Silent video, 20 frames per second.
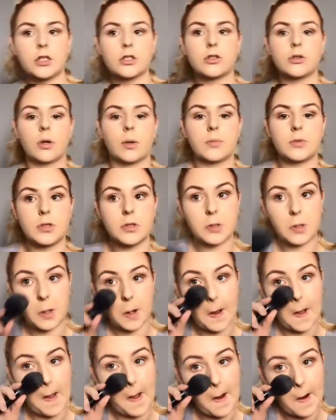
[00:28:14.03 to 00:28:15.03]
So I'm just going
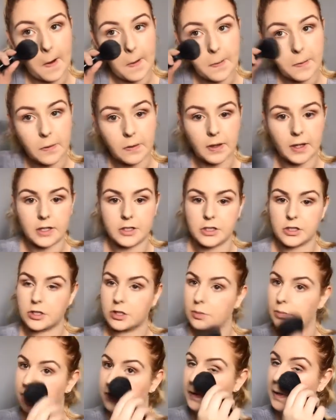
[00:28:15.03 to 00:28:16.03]
to do that just
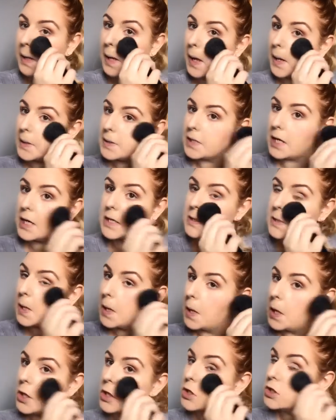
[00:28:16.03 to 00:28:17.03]
to move any excess.
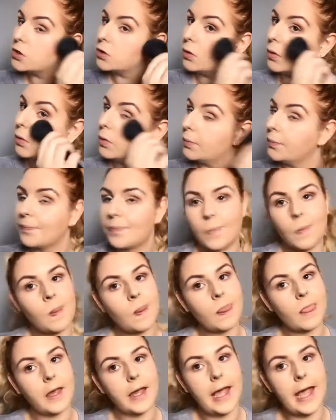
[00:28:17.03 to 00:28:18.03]
So
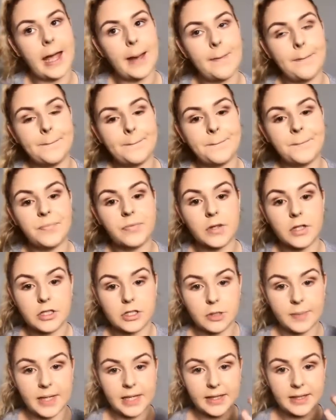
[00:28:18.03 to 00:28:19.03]
to
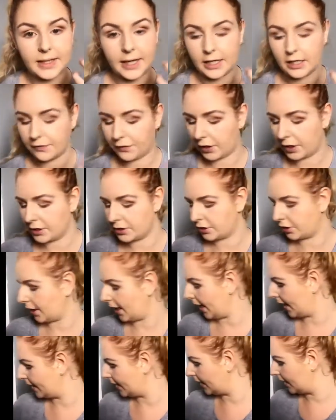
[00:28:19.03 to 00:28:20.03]
make the kind of under
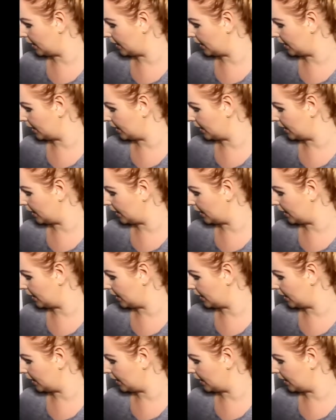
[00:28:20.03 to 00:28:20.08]
eye